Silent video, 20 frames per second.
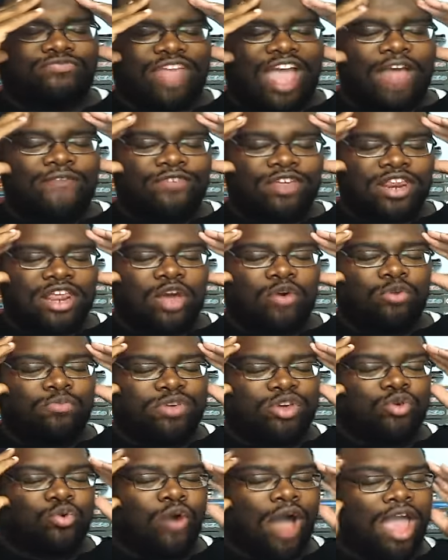That video will
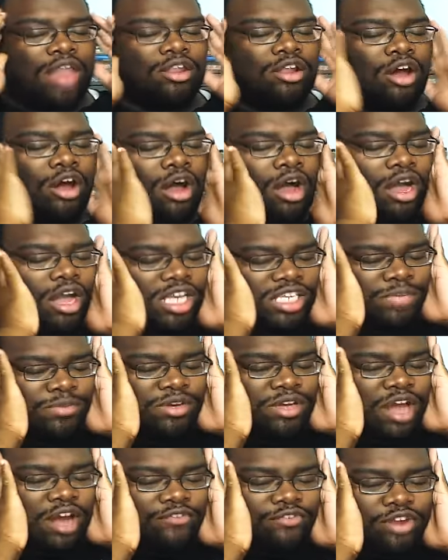be quite long because I'll
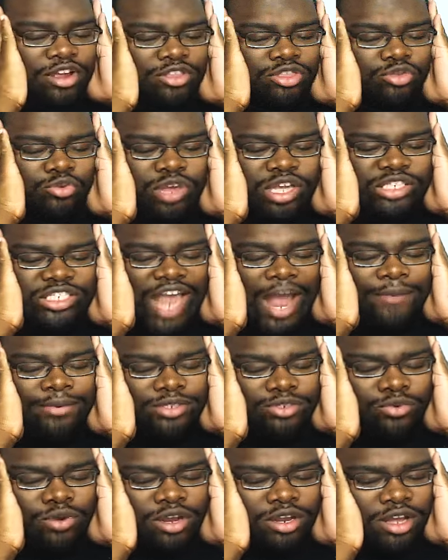be covering 3
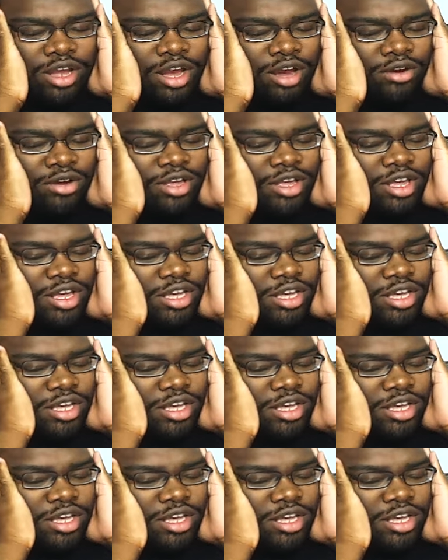chapters in one go.